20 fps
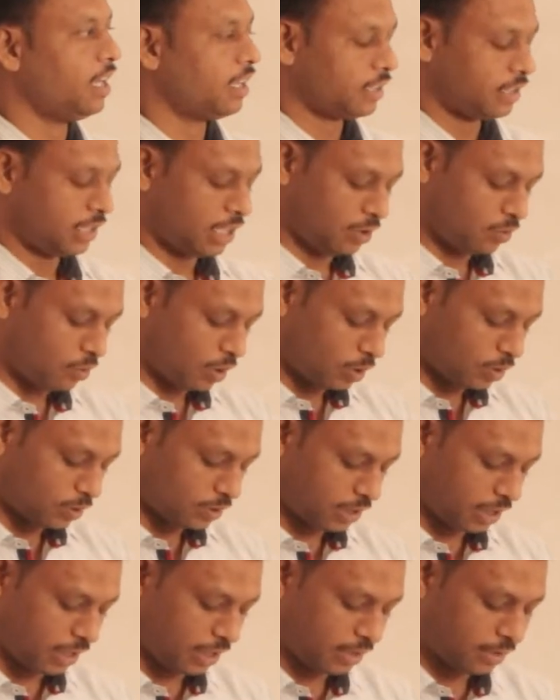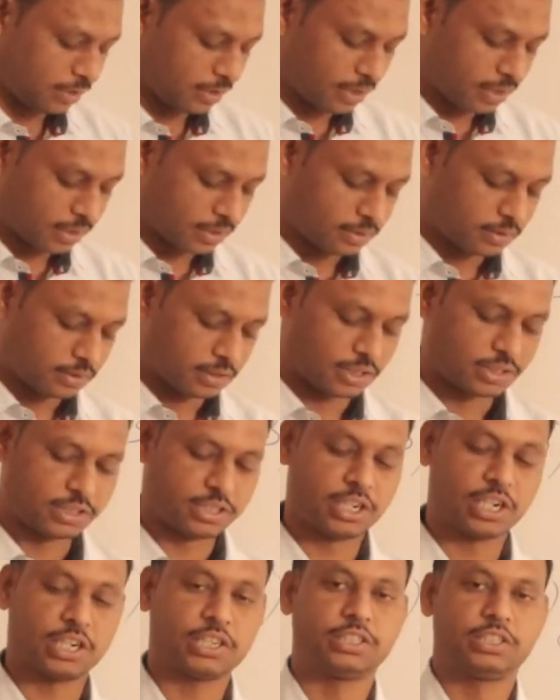Then we want to see the
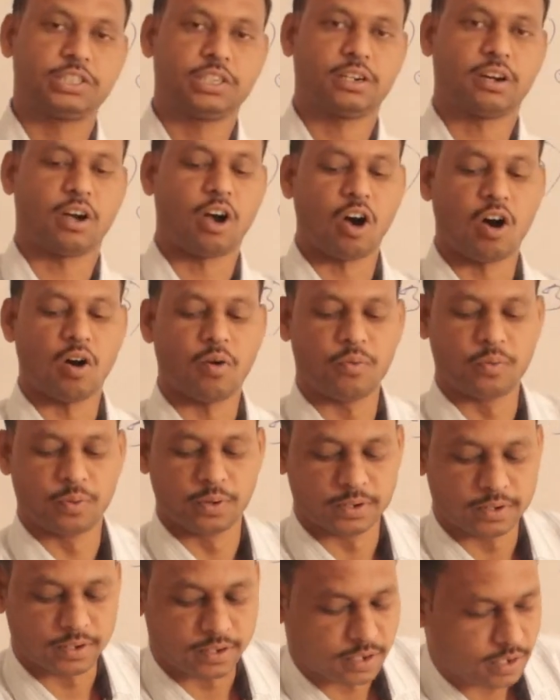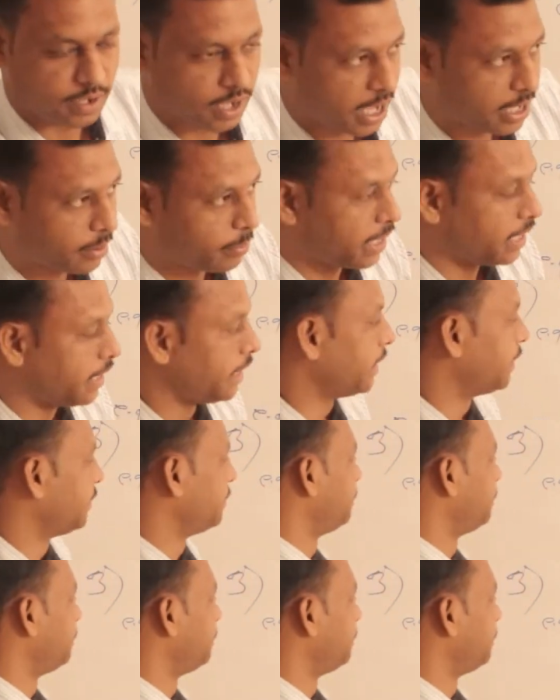structure of carbanion.